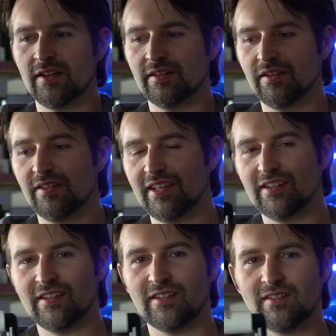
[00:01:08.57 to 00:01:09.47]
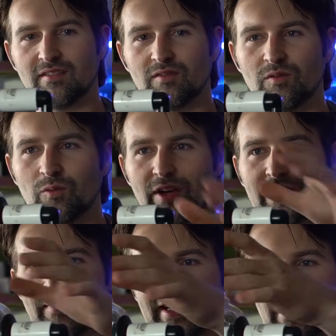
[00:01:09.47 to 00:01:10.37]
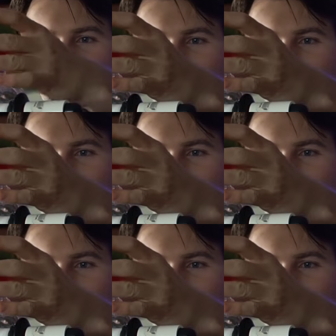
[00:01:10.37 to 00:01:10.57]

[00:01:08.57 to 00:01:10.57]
So this was my kelk